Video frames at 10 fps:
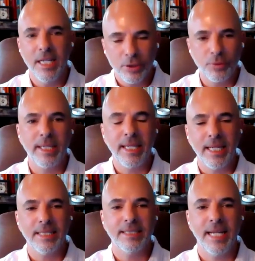drinking
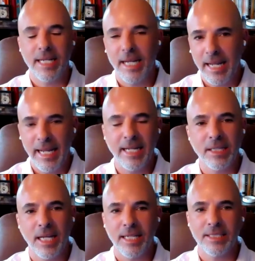in data,
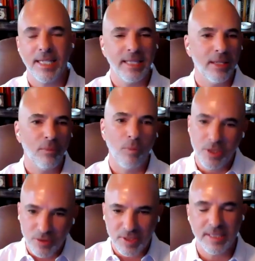analyzing, and then once
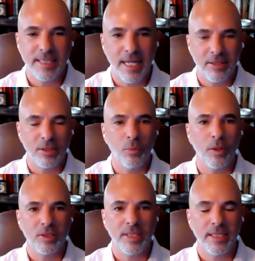you sit down at the
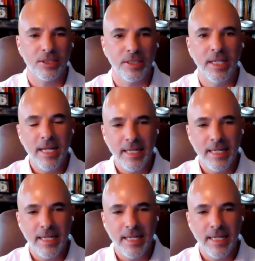workstation,